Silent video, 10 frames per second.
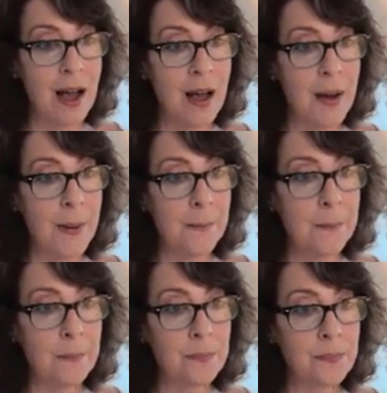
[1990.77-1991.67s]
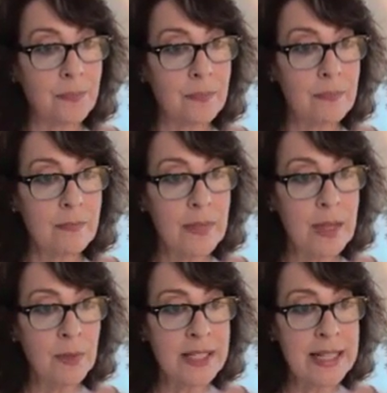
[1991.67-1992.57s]

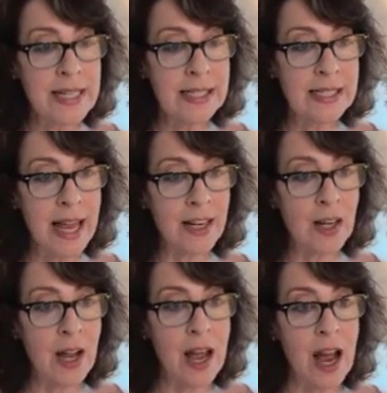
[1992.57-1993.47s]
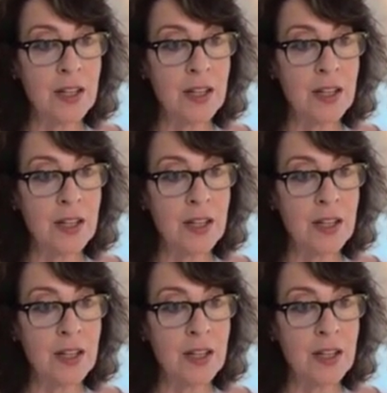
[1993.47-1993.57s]
Martine is saying